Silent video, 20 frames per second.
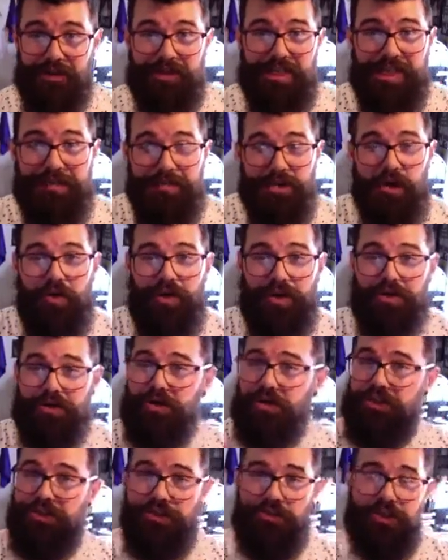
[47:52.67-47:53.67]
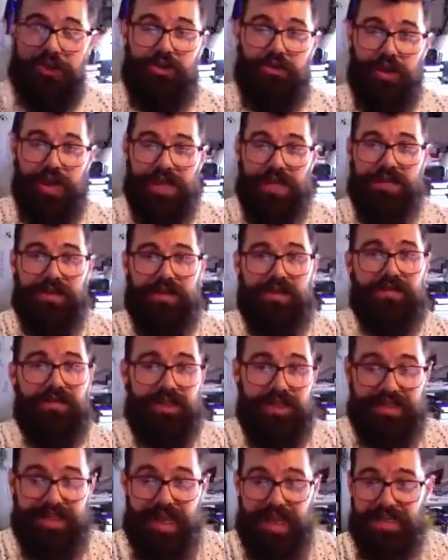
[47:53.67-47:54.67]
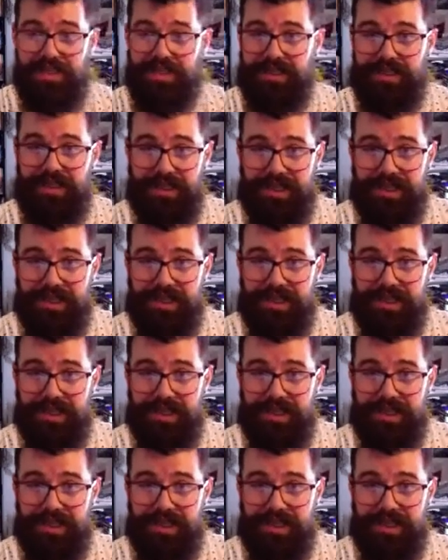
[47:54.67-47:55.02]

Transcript: Keep going. You're doing great. That's fantastic.